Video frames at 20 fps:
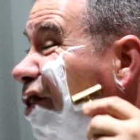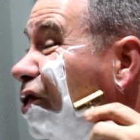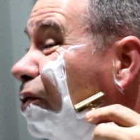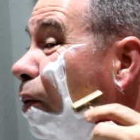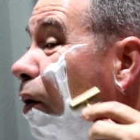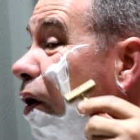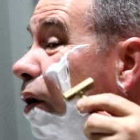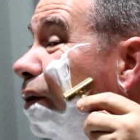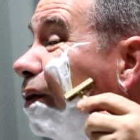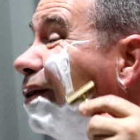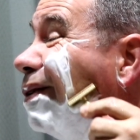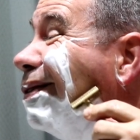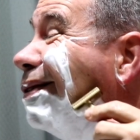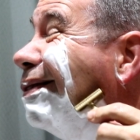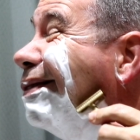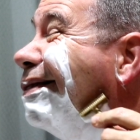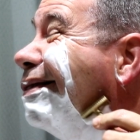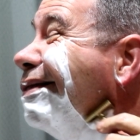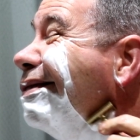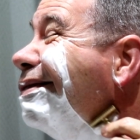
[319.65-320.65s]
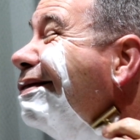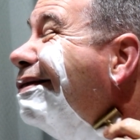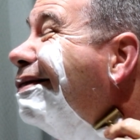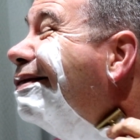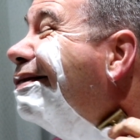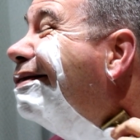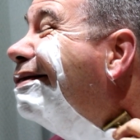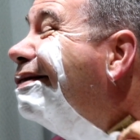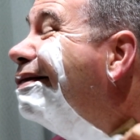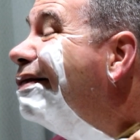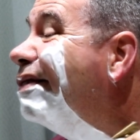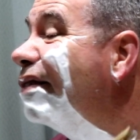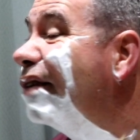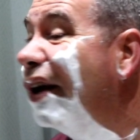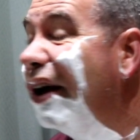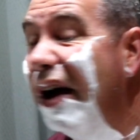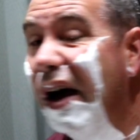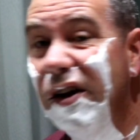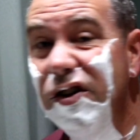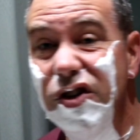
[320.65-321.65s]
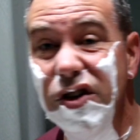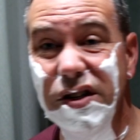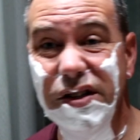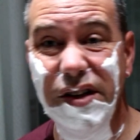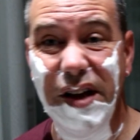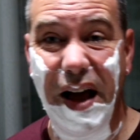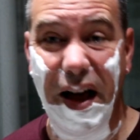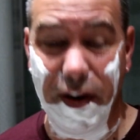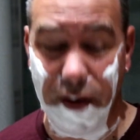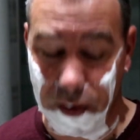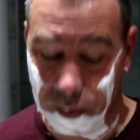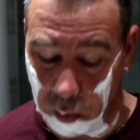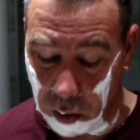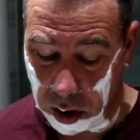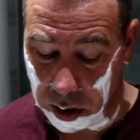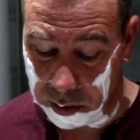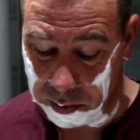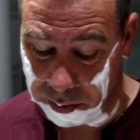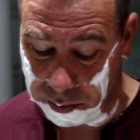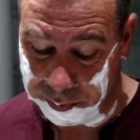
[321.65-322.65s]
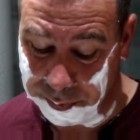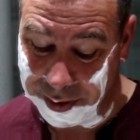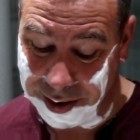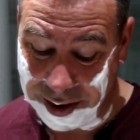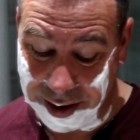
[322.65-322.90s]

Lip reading: much water. Okay, I just added water.